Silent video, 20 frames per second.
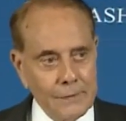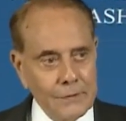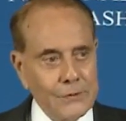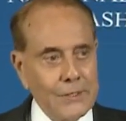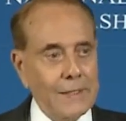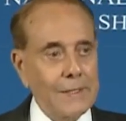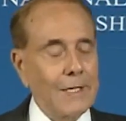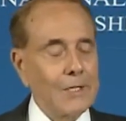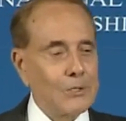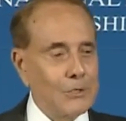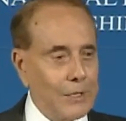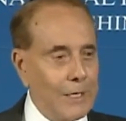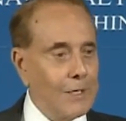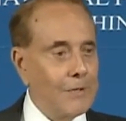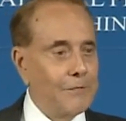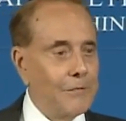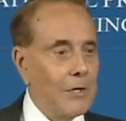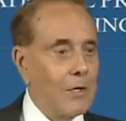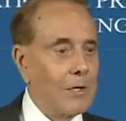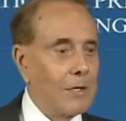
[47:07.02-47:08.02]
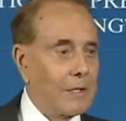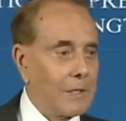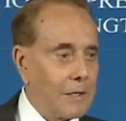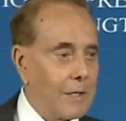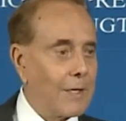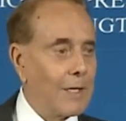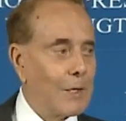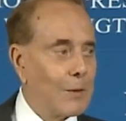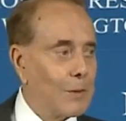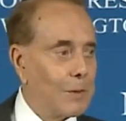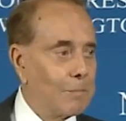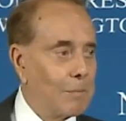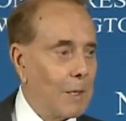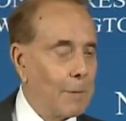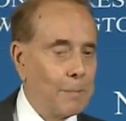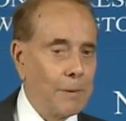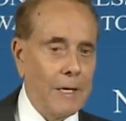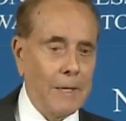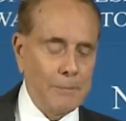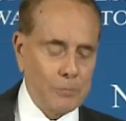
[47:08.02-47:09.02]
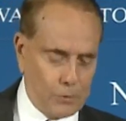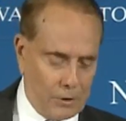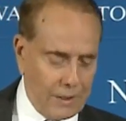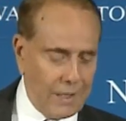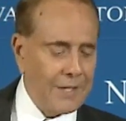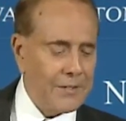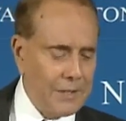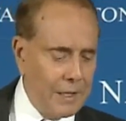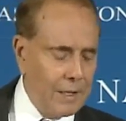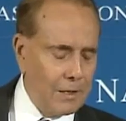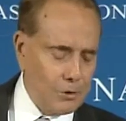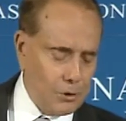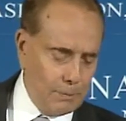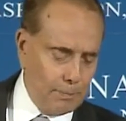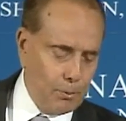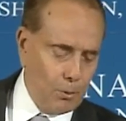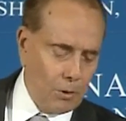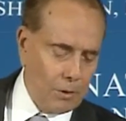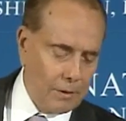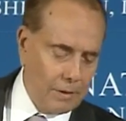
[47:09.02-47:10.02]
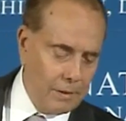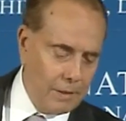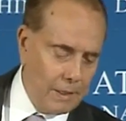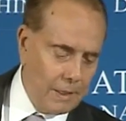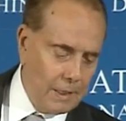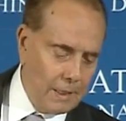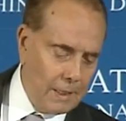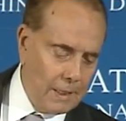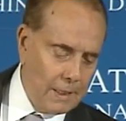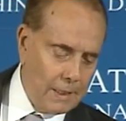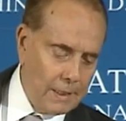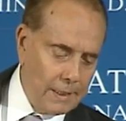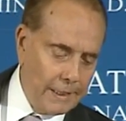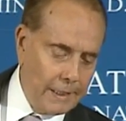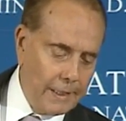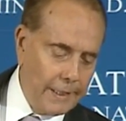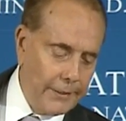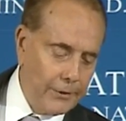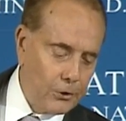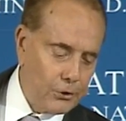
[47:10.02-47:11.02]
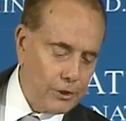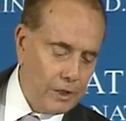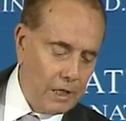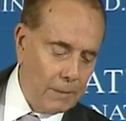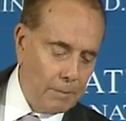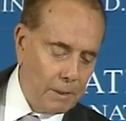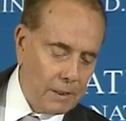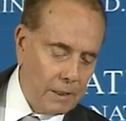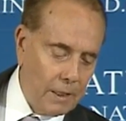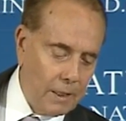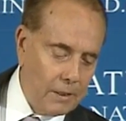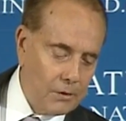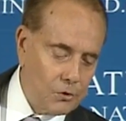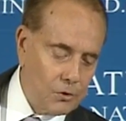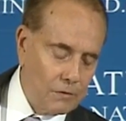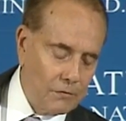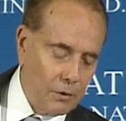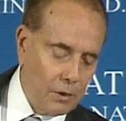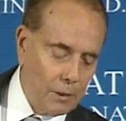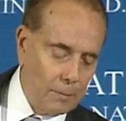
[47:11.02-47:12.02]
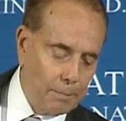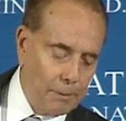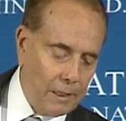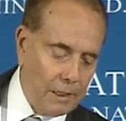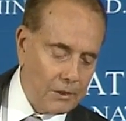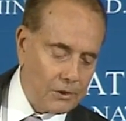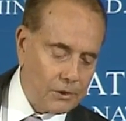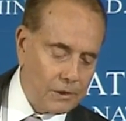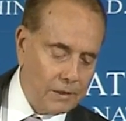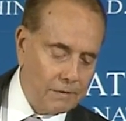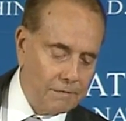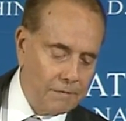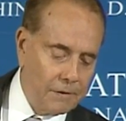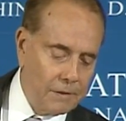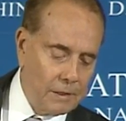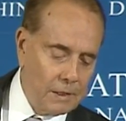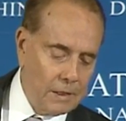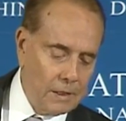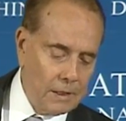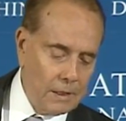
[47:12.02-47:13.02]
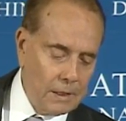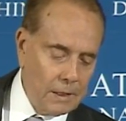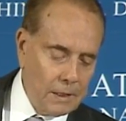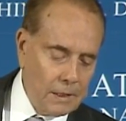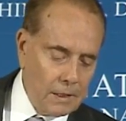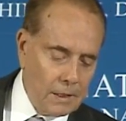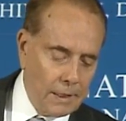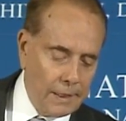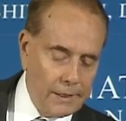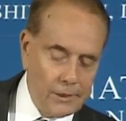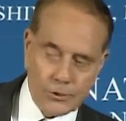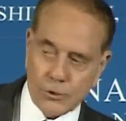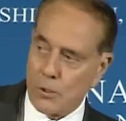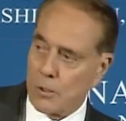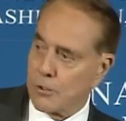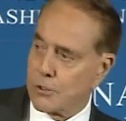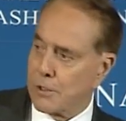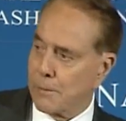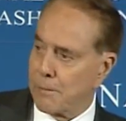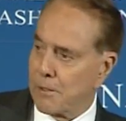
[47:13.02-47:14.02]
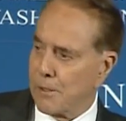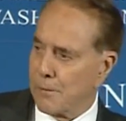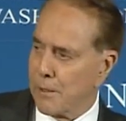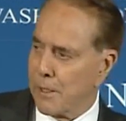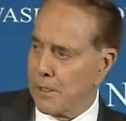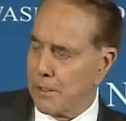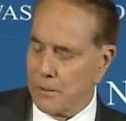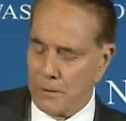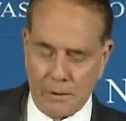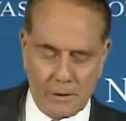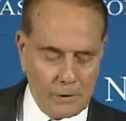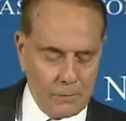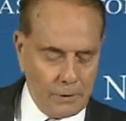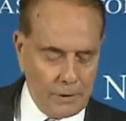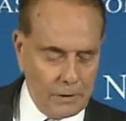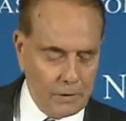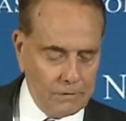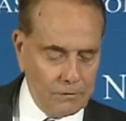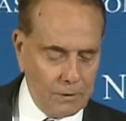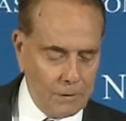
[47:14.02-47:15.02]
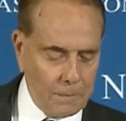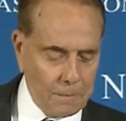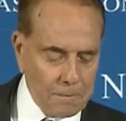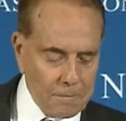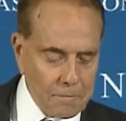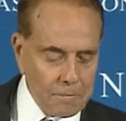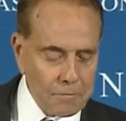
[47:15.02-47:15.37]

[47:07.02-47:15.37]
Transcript: said I'd stated fairly clearly what my problems were. And it's important. And I understand McCain's are very positive. I just heard something on the radio on the way over. Okay.